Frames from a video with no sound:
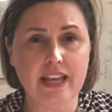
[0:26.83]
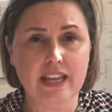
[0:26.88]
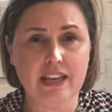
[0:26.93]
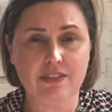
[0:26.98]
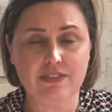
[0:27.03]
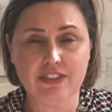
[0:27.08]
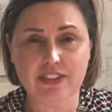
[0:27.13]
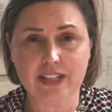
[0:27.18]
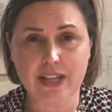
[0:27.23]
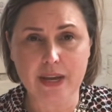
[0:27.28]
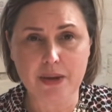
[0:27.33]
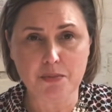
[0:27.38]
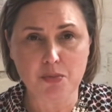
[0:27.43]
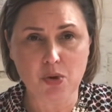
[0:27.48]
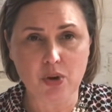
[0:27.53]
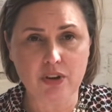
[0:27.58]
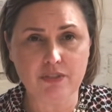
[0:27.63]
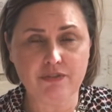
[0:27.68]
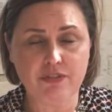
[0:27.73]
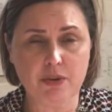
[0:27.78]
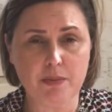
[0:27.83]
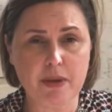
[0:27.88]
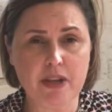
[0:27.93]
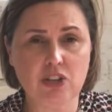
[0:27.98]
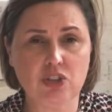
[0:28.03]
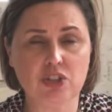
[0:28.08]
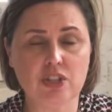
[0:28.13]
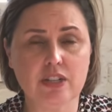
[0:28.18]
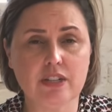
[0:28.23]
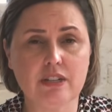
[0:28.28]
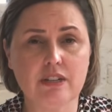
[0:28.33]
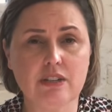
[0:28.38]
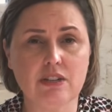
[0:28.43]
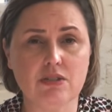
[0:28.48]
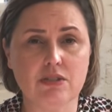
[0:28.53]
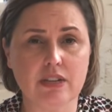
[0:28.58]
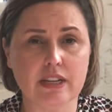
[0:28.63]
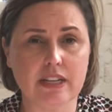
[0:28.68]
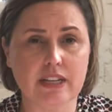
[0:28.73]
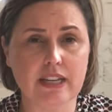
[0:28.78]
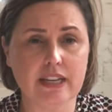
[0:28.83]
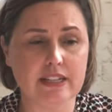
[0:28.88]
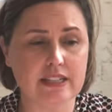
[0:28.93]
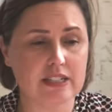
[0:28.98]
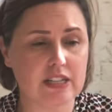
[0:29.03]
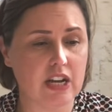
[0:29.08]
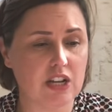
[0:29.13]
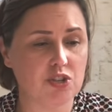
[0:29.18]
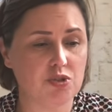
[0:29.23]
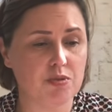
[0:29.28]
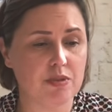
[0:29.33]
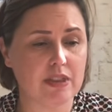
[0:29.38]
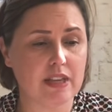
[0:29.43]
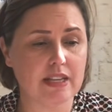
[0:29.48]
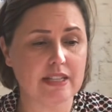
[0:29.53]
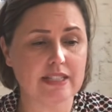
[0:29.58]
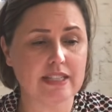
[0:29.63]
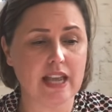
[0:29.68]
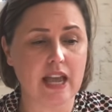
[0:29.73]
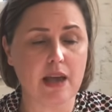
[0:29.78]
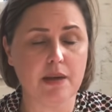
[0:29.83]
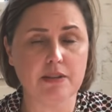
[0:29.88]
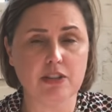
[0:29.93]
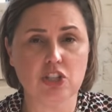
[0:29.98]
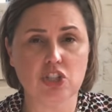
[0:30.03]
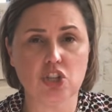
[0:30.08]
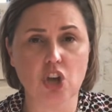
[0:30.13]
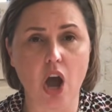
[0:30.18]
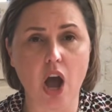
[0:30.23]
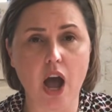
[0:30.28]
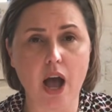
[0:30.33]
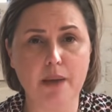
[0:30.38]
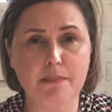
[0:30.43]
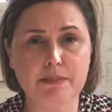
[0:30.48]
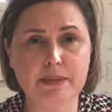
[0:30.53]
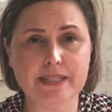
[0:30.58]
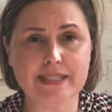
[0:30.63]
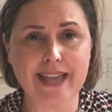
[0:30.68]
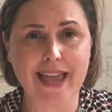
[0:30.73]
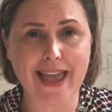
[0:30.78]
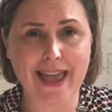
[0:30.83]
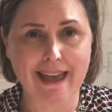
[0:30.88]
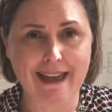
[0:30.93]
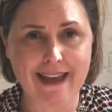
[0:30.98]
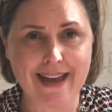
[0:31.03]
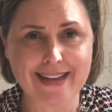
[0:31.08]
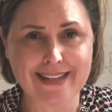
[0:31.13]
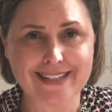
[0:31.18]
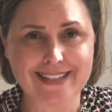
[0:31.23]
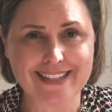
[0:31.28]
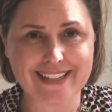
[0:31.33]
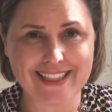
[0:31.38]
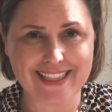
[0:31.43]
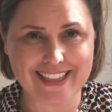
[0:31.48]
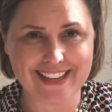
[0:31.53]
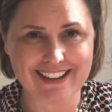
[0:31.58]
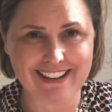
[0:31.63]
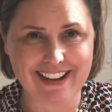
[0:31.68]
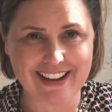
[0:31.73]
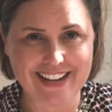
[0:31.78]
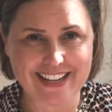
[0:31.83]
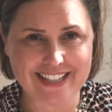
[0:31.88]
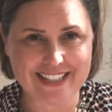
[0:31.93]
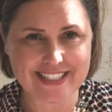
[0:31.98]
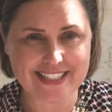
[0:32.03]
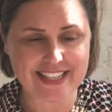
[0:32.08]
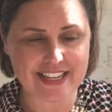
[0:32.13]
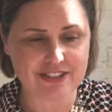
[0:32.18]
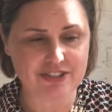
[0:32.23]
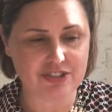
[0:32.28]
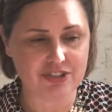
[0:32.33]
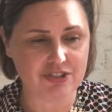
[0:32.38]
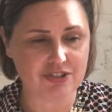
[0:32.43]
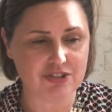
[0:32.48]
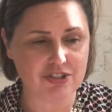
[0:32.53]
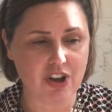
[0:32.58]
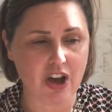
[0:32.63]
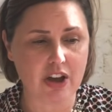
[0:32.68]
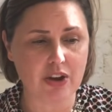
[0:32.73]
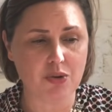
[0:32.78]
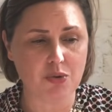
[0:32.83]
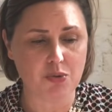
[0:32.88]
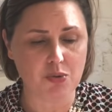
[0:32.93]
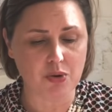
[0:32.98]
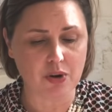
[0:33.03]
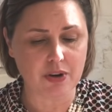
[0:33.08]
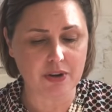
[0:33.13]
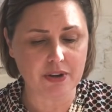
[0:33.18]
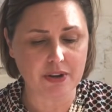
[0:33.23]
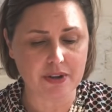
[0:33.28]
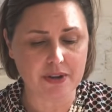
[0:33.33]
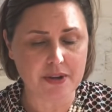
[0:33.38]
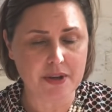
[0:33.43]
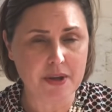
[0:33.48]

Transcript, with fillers: If you'd like more information, you can get in touch with us at jobs at theguidancecenter.org.